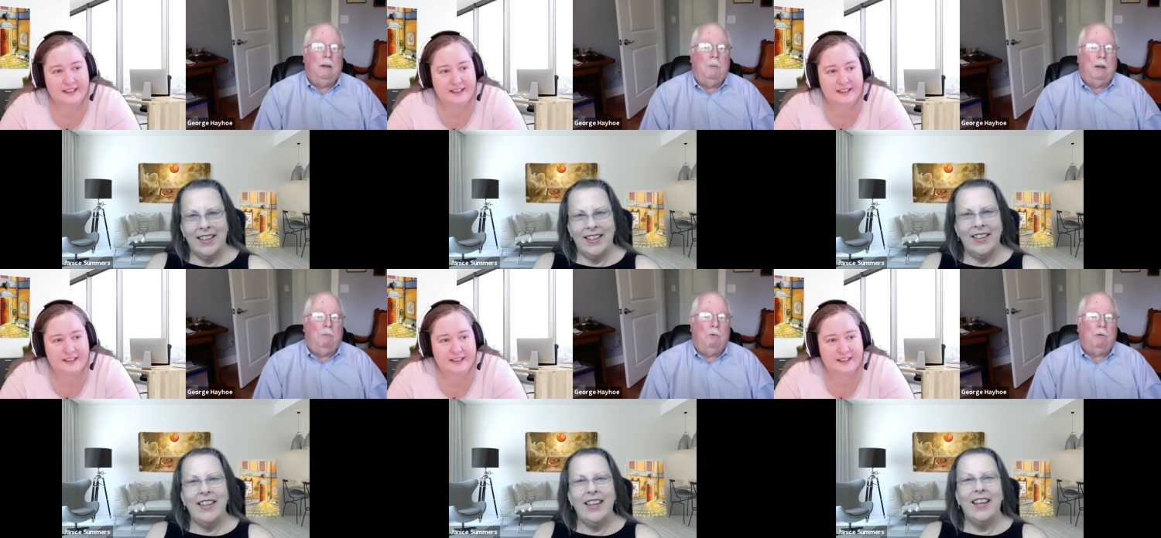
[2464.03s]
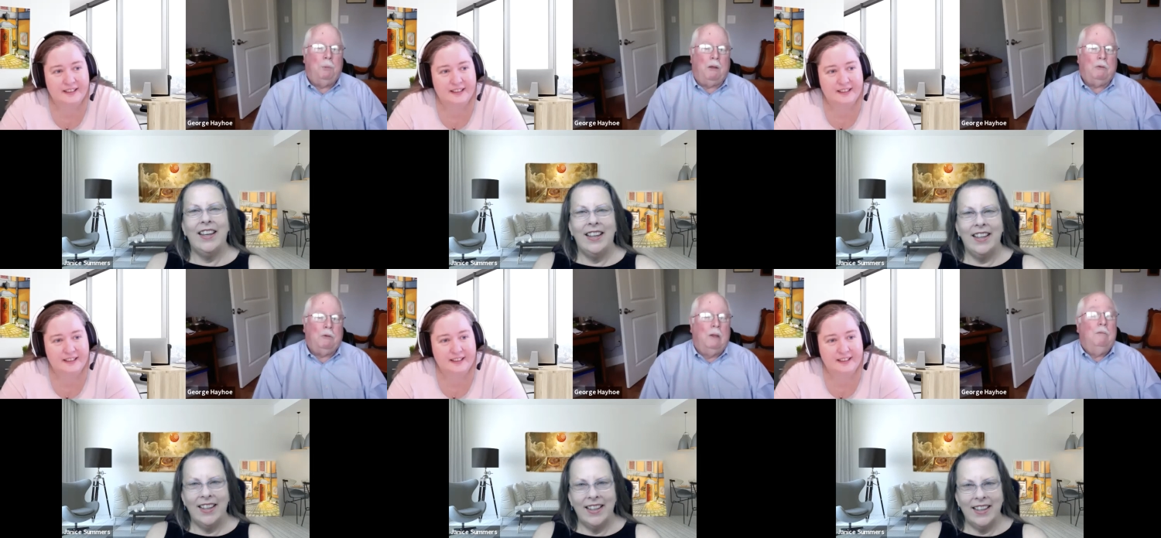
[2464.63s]
Speaker 1: many respects.
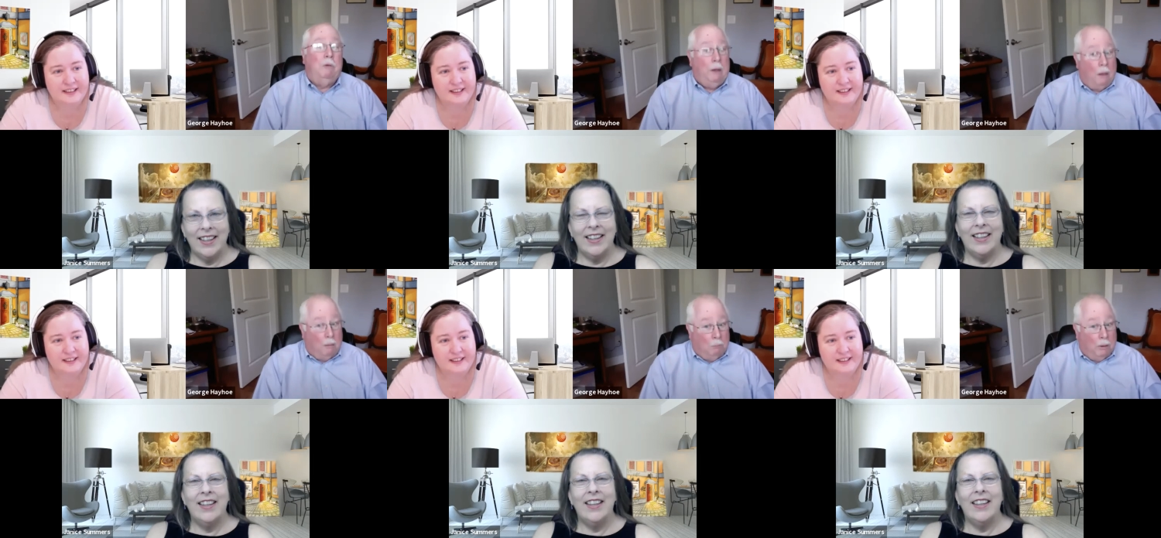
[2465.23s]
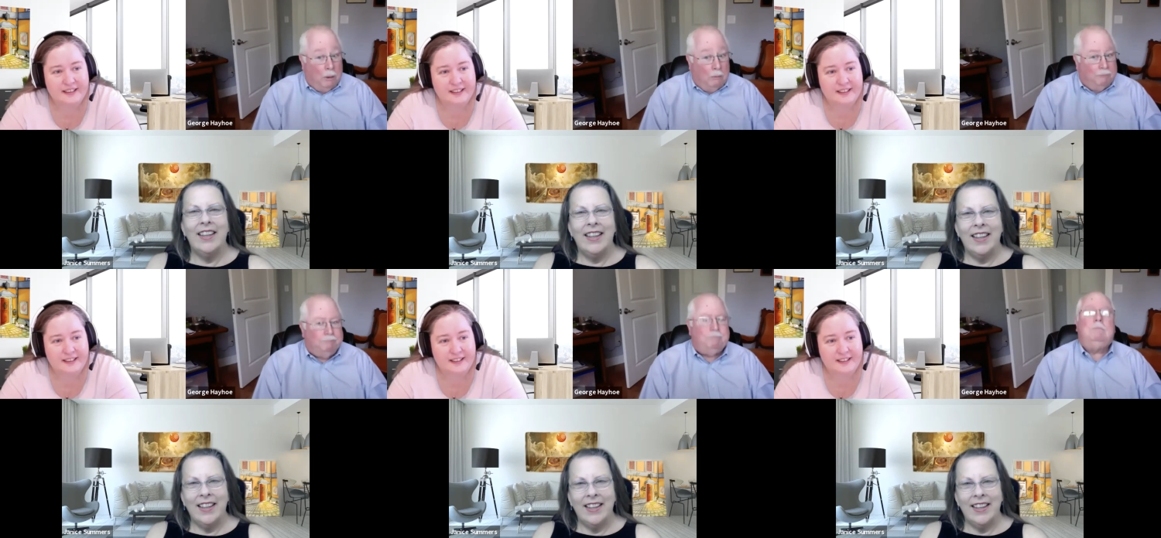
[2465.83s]
Very humbling,
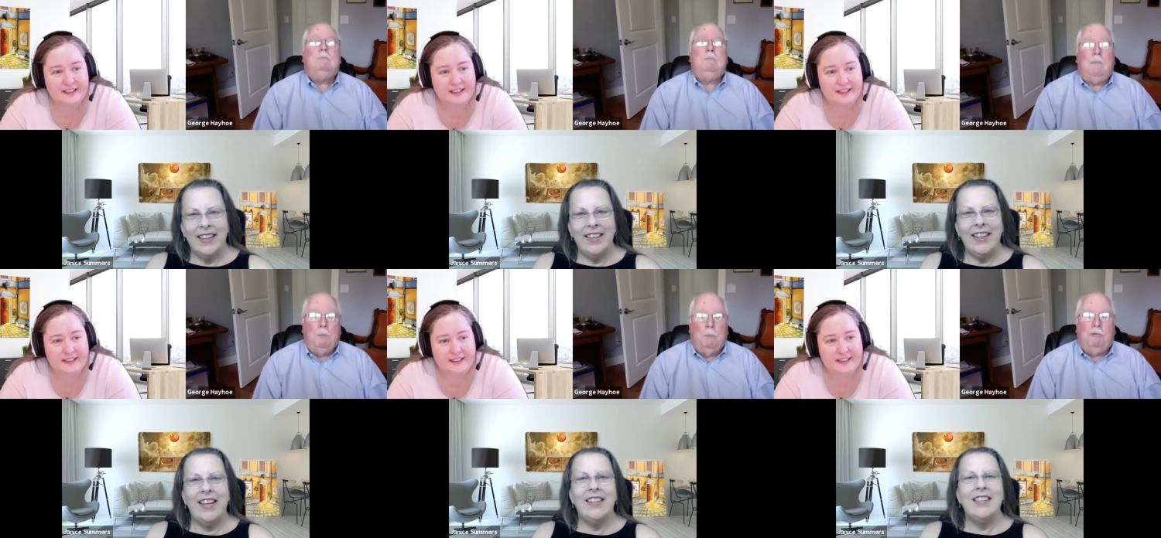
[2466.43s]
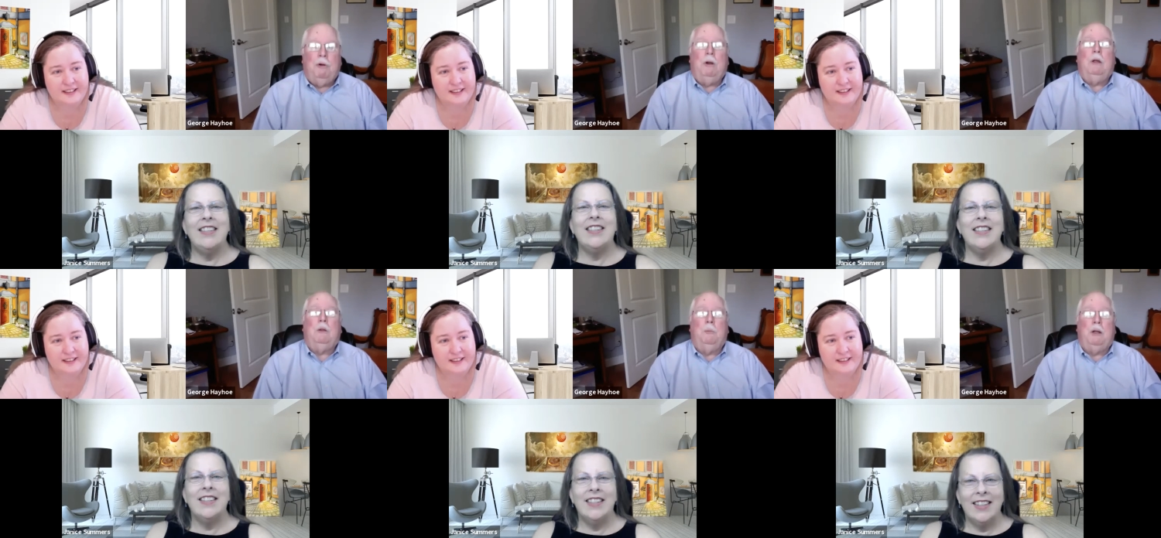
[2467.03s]
yes. but very
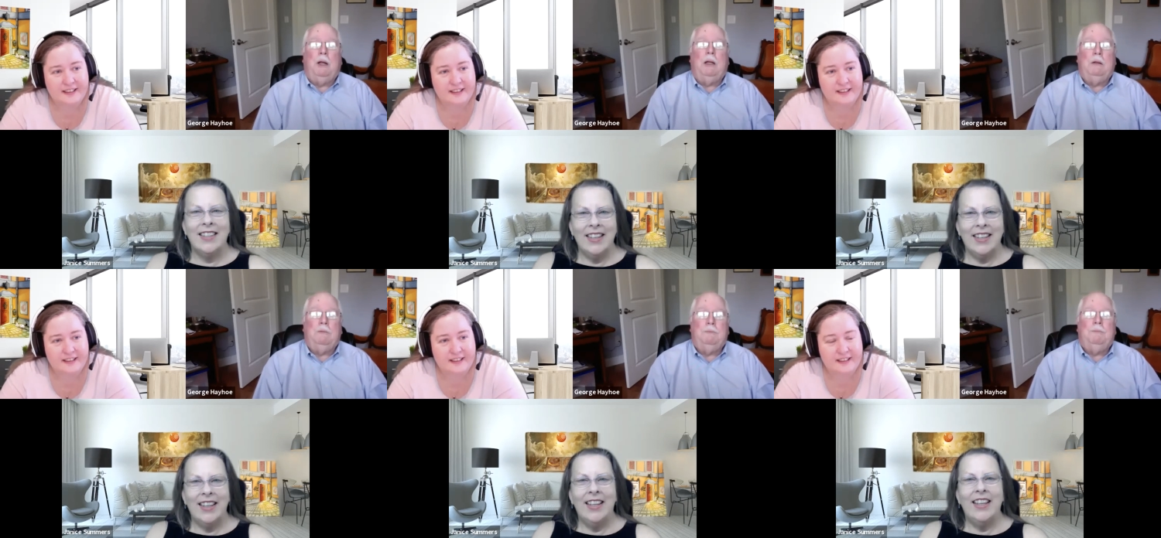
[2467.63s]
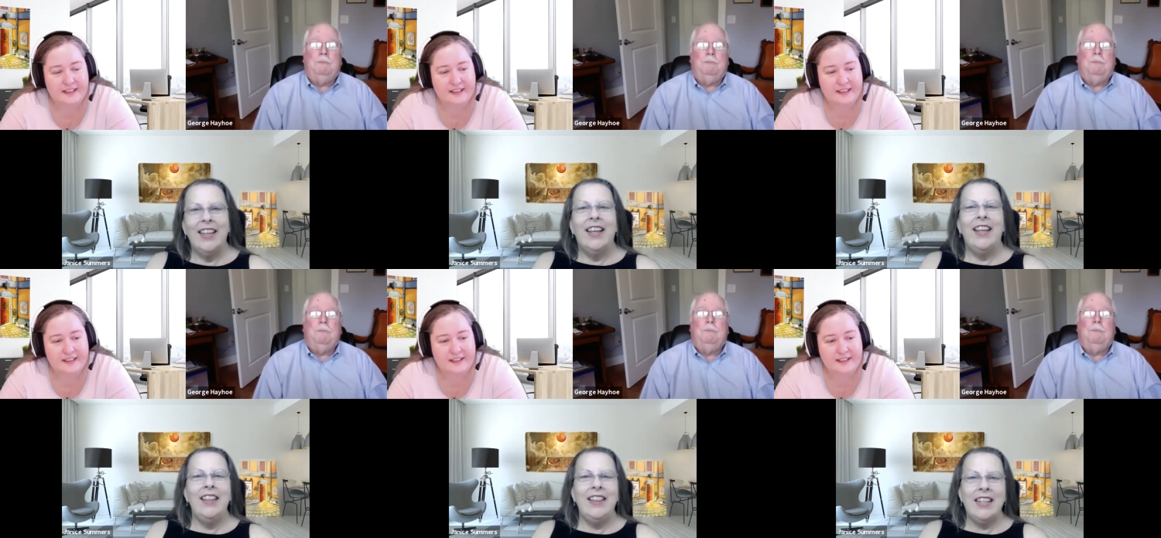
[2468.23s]
illuminating.
Speaker 2: I
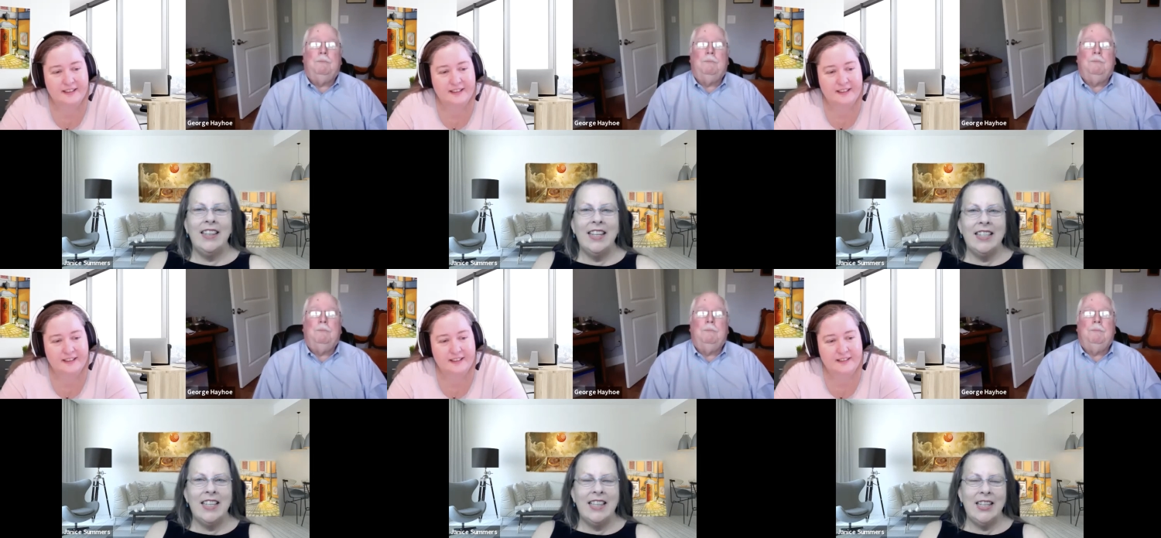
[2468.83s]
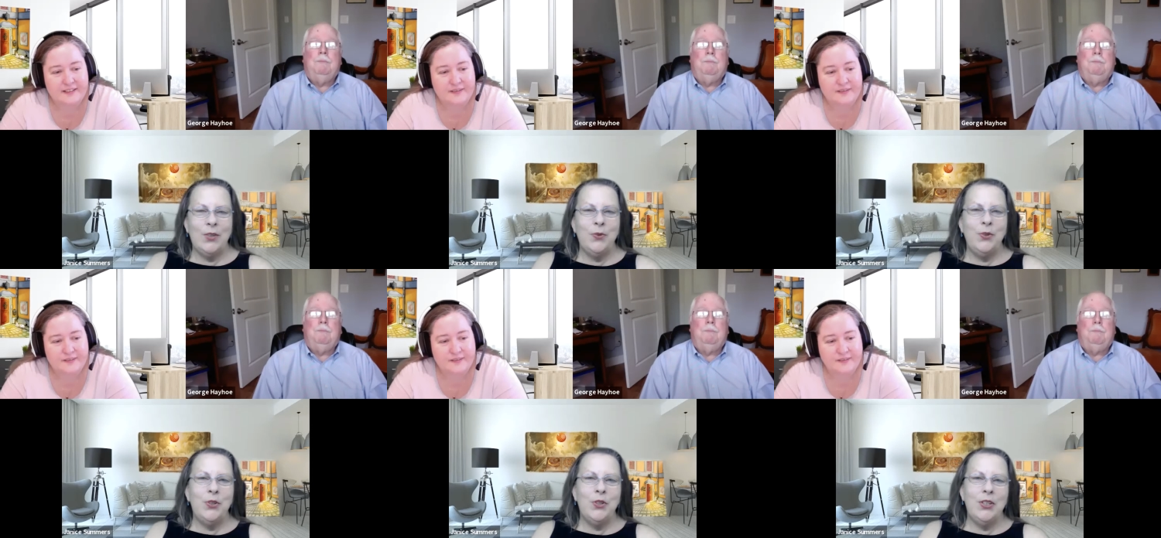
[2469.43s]
think that that's the thing is when you
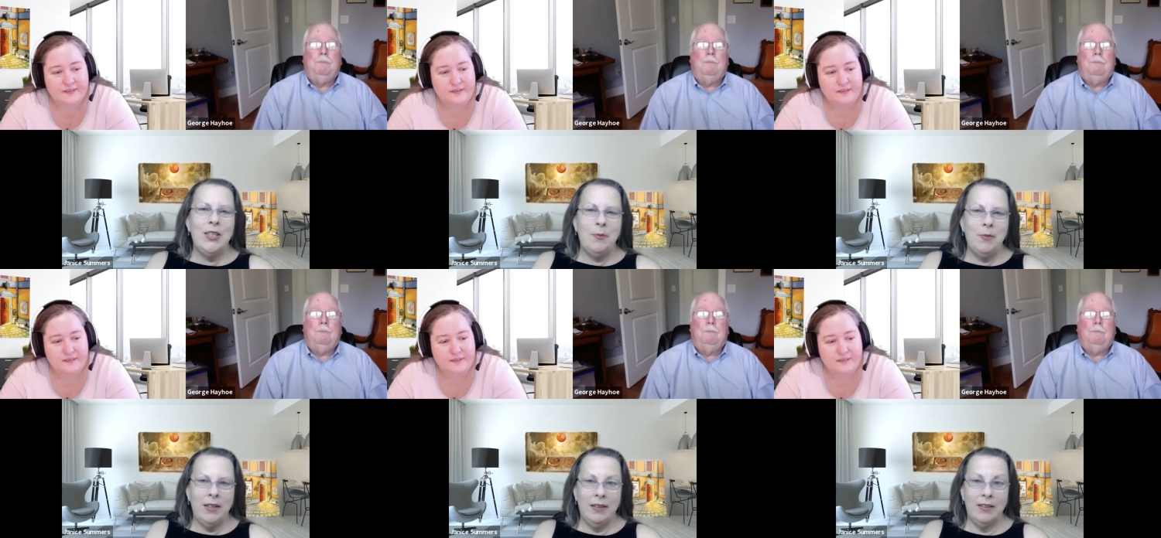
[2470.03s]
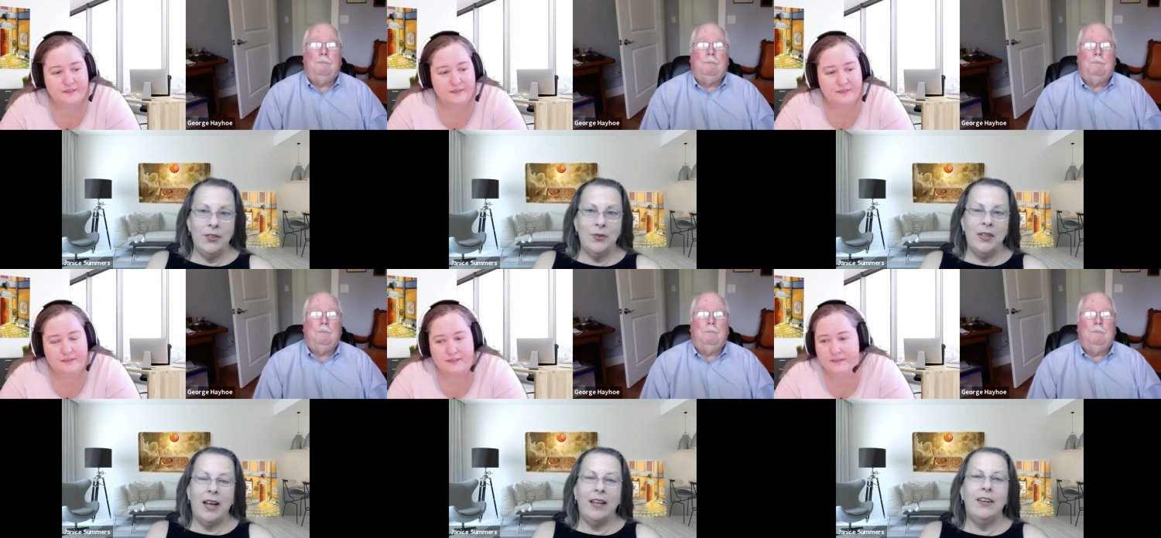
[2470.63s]
turn something into an
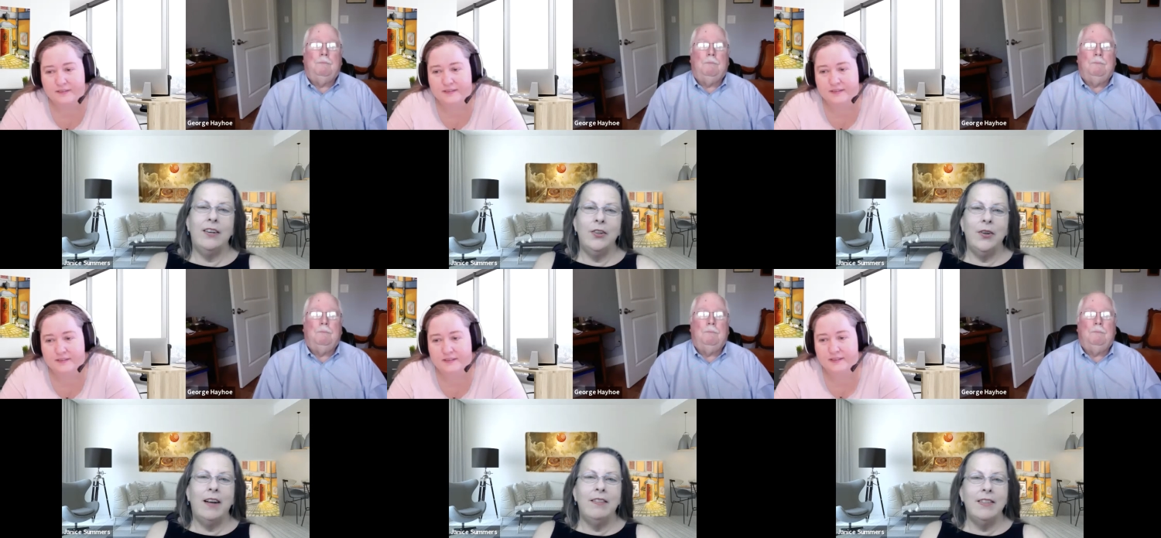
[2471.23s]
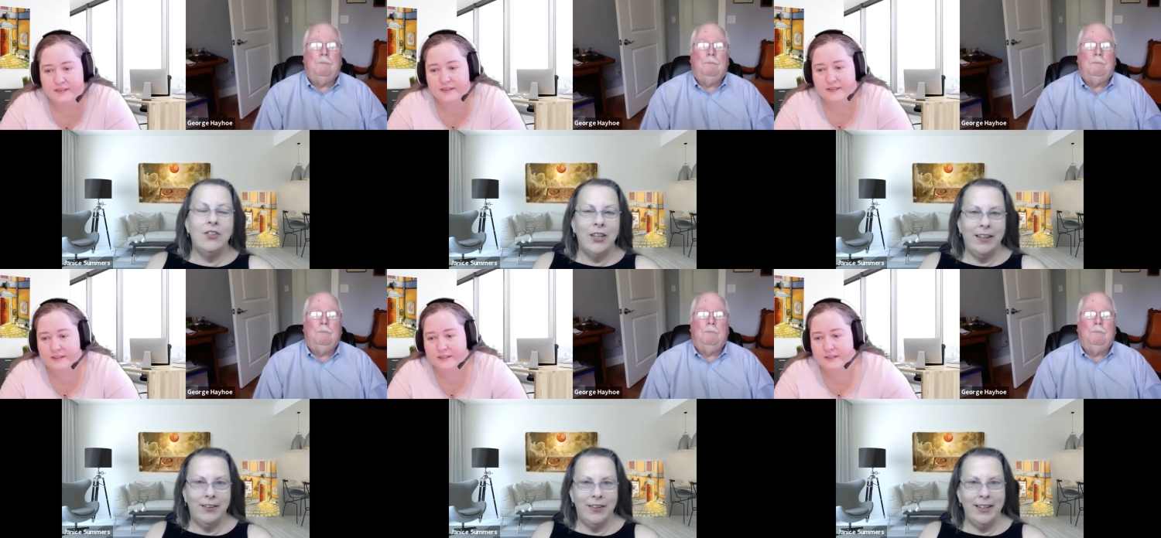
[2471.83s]
editor, you have to
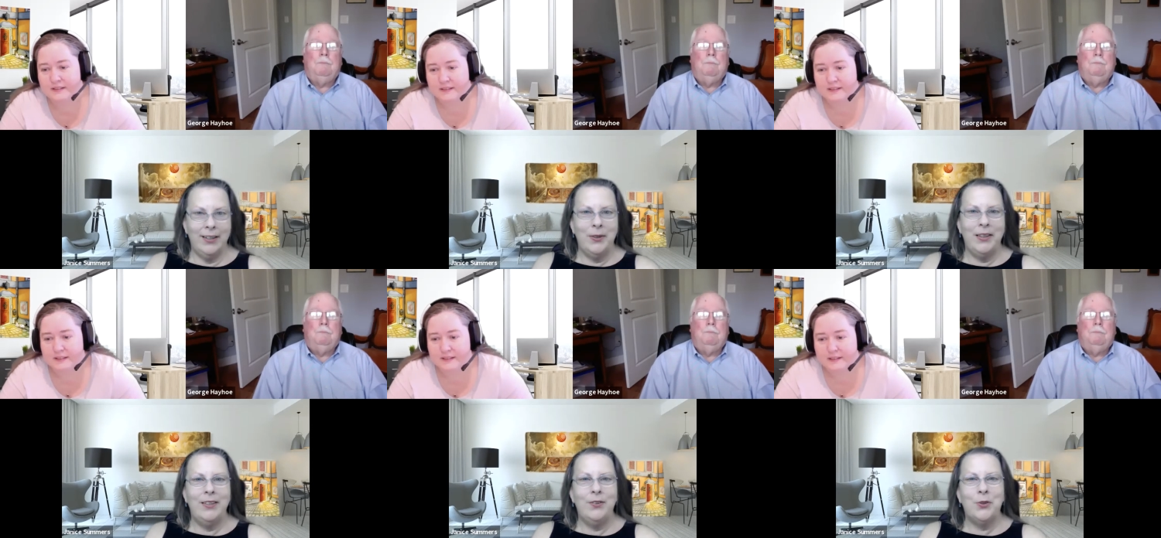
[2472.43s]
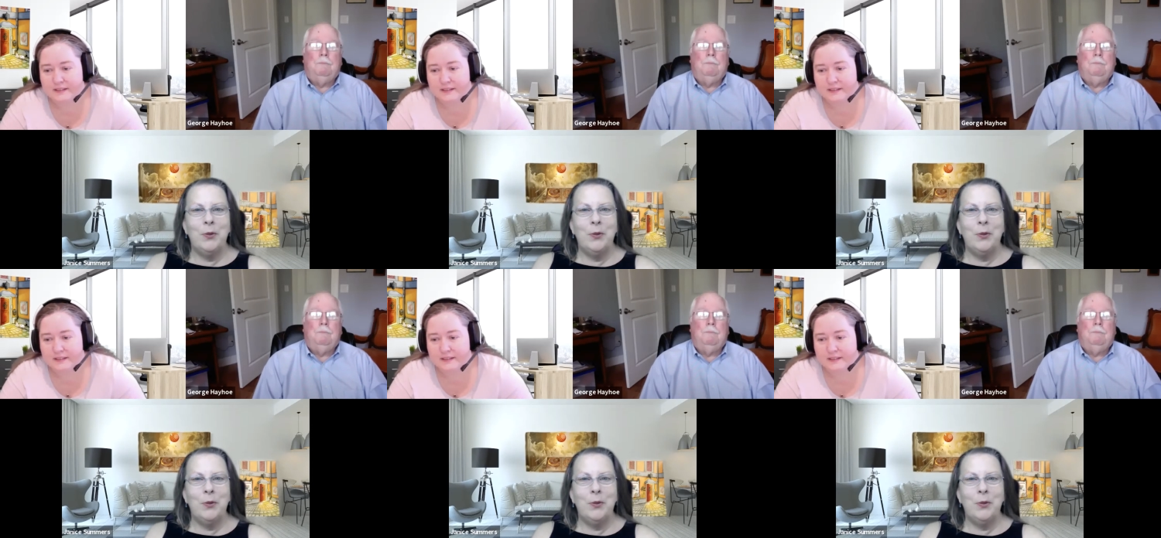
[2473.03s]
check your ego at the door